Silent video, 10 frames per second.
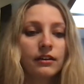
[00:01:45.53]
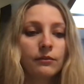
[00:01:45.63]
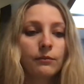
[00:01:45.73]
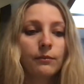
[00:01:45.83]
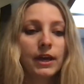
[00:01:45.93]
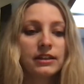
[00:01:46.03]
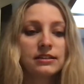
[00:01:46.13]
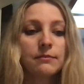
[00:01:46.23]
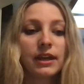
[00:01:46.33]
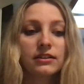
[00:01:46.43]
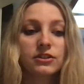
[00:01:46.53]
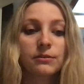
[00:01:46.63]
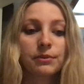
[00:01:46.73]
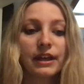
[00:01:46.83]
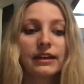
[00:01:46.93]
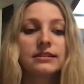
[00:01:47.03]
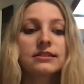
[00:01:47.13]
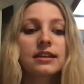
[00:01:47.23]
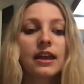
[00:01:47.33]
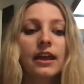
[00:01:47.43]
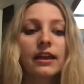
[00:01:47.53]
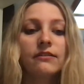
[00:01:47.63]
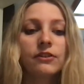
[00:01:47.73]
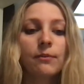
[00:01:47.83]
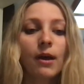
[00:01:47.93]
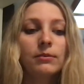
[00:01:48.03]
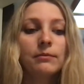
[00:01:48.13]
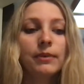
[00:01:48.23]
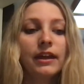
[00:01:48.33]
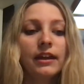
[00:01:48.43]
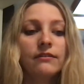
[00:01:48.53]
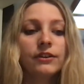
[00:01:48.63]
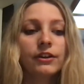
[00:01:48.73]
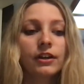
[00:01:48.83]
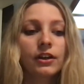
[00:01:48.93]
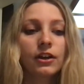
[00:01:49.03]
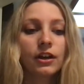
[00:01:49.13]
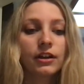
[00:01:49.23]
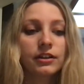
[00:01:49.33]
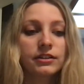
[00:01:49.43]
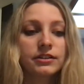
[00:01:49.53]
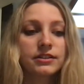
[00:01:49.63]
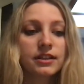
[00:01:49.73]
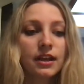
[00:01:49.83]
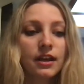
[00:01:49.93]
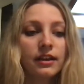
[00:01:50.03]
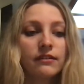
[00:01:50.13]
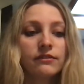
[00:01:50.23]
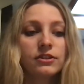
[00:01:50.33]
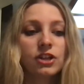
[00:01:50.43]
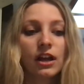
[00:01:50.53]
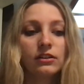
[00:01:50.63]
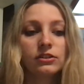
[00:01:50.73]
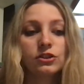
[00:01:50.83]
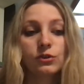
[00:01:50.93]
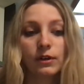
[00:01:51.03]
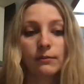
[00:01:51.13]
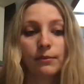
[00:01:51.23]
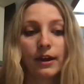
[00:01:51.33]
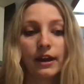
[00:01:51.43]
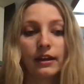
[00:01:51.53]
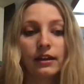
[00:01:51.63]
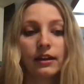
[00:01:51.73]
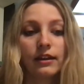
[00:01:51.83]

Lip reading: when demands are placed. If the problem behavior occurs, give the child a short break.